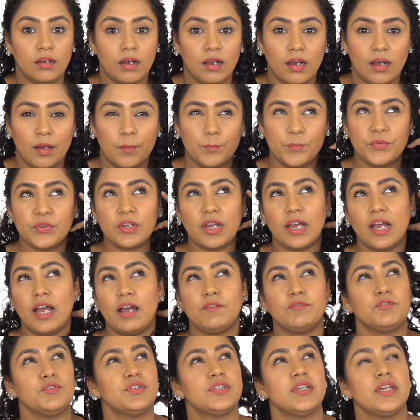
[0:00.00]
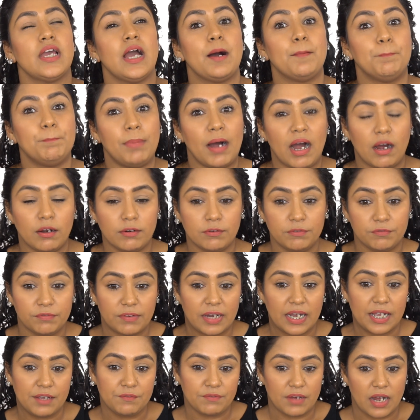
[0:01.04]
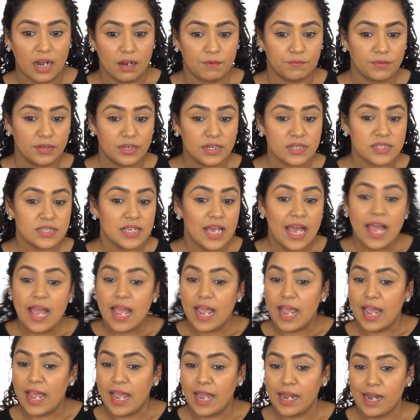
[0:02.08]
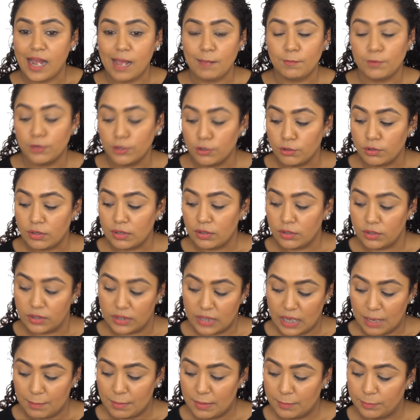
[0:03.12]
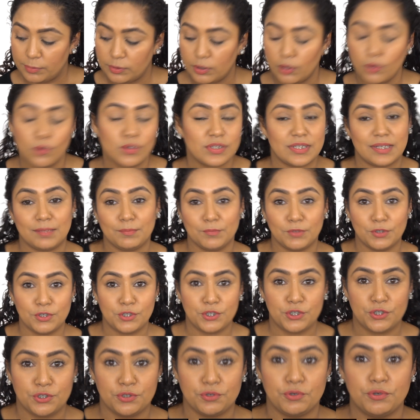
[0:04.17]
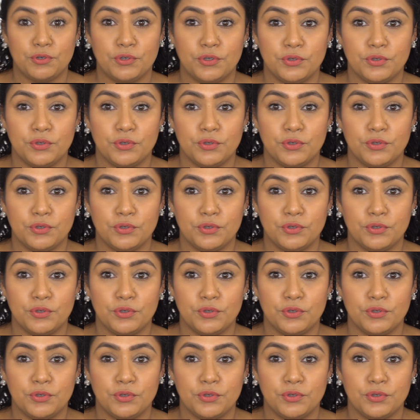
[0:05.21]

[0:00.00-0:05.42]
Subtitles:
So I have to say about 5 hours, and I'm going to come up close and I'm going to show